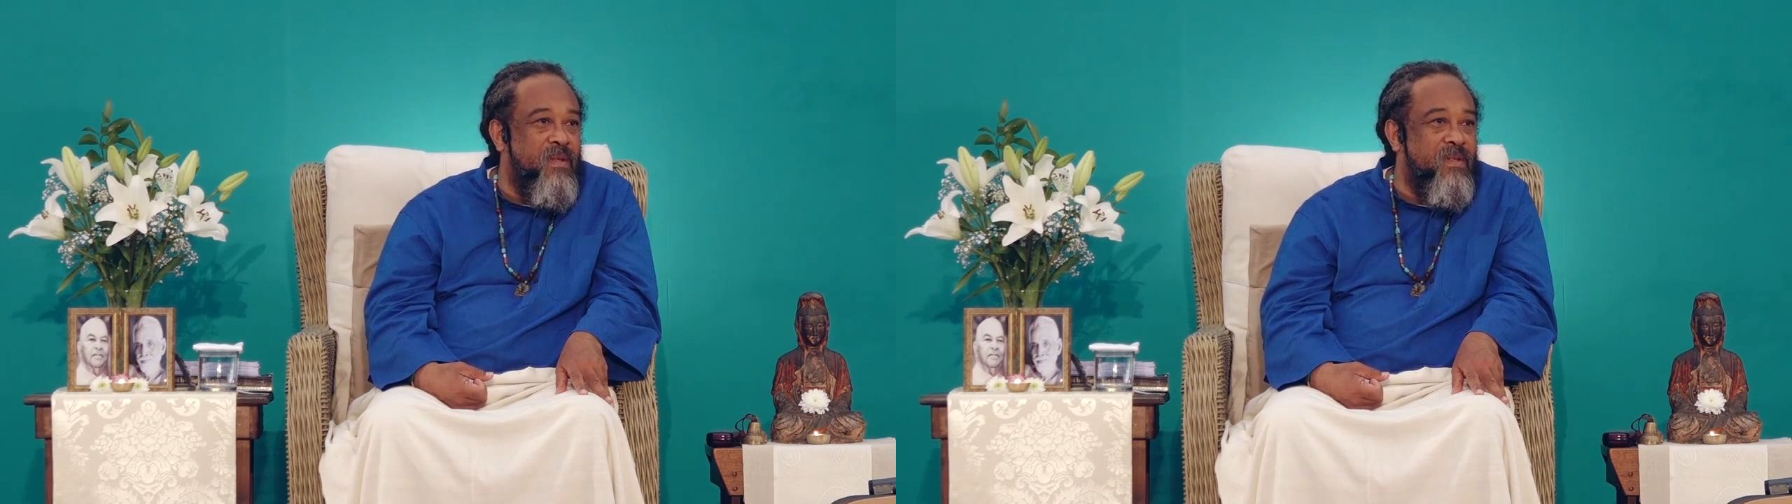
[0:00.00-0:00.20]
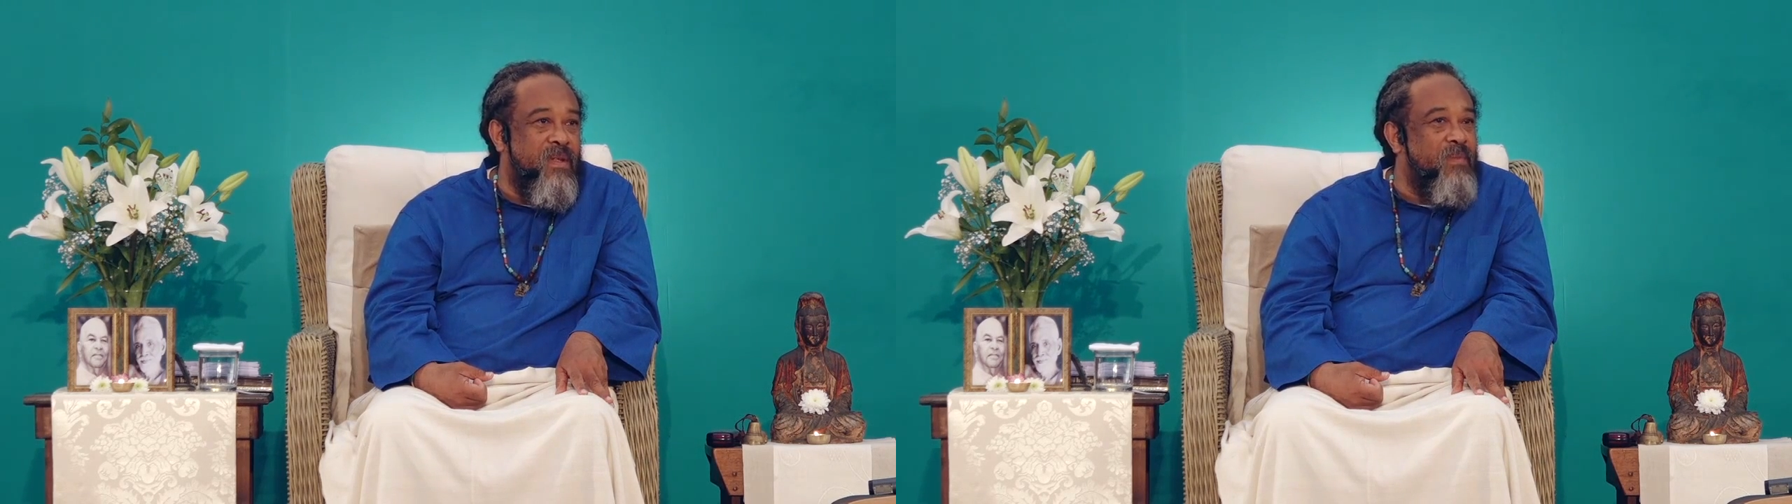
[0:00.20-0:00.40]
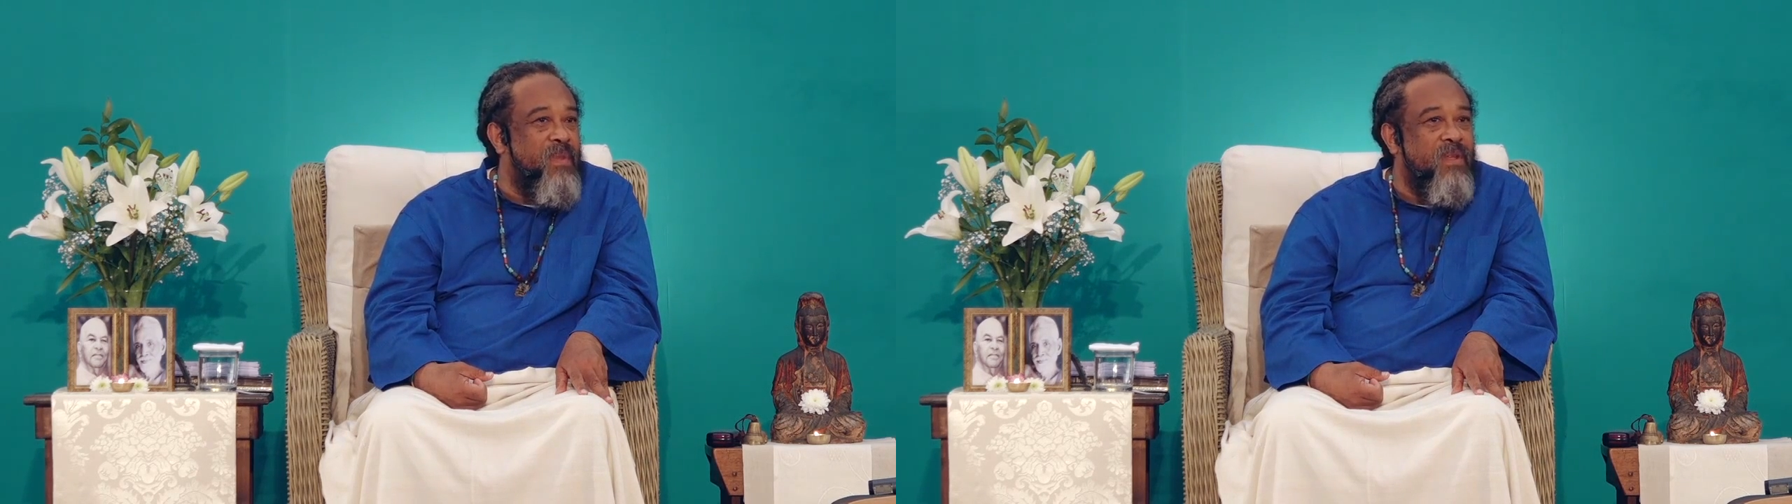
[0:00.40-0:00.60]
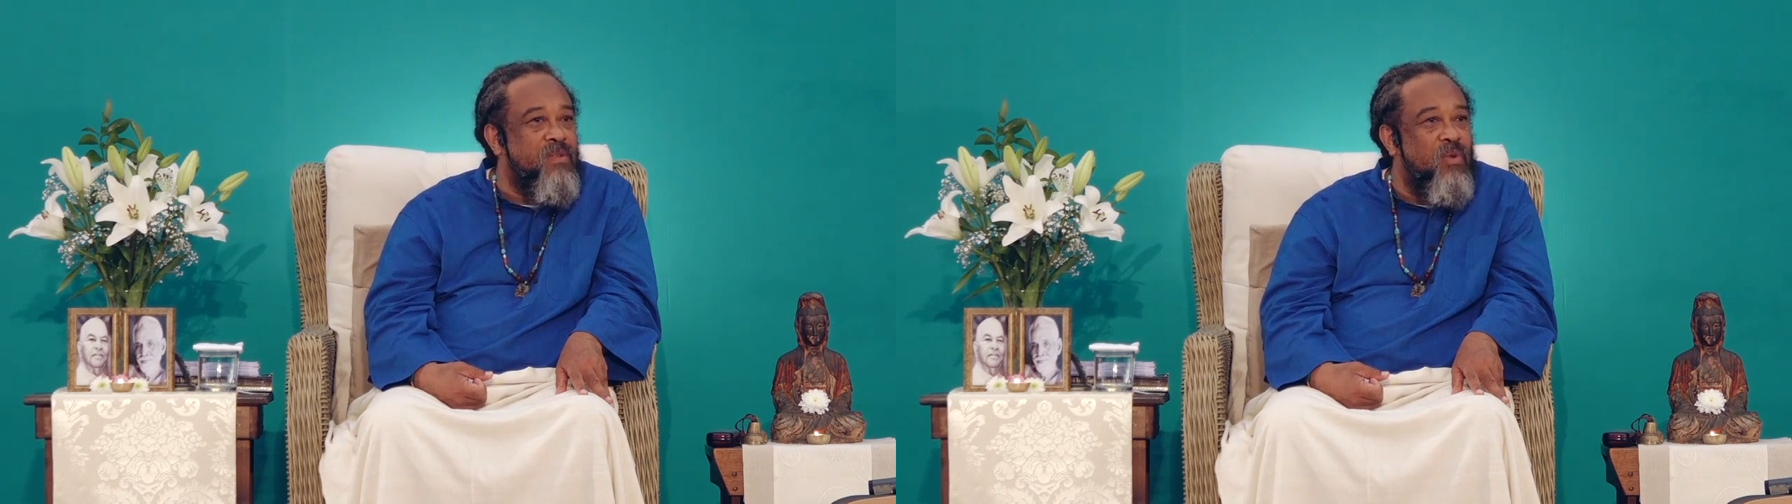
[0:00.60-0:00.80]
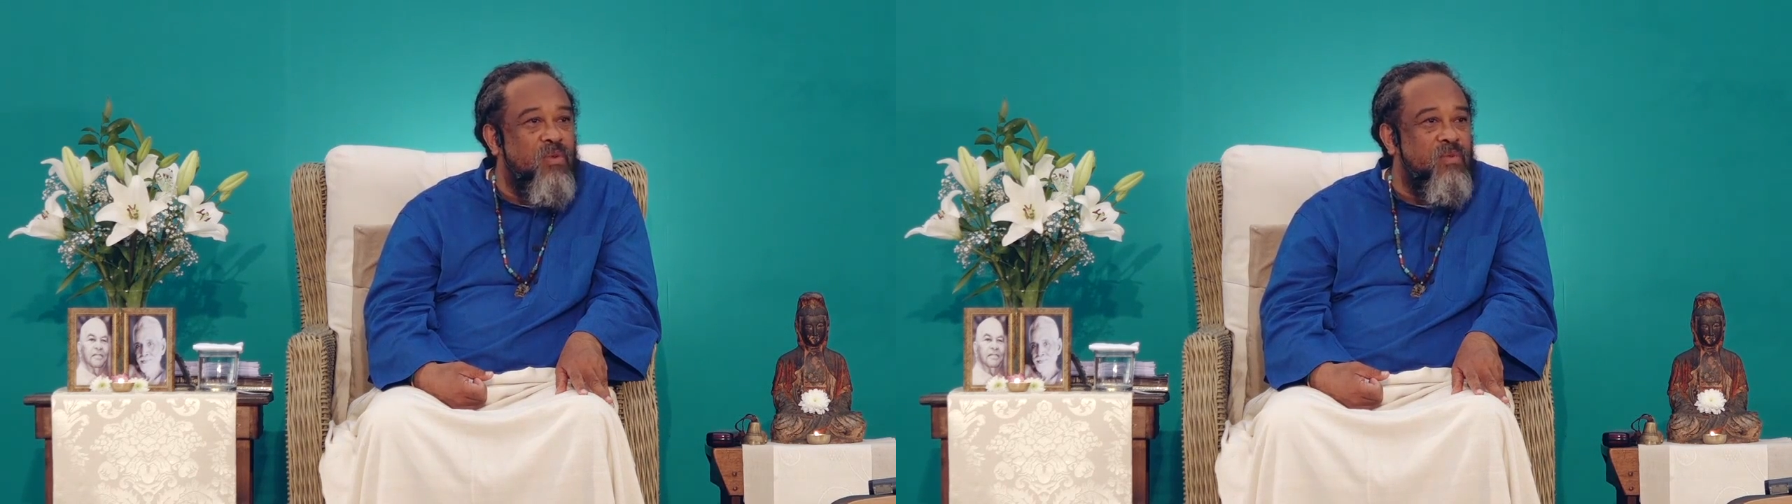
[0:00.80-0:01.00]
some
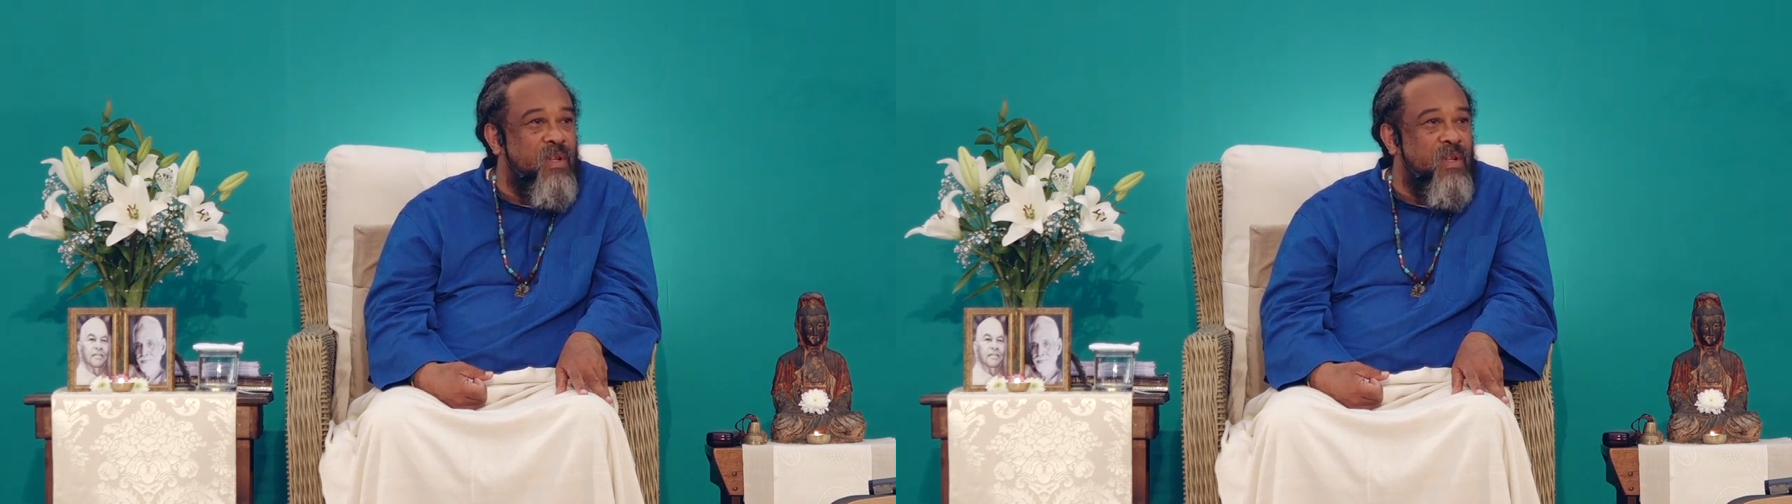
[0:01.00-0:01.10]
things don't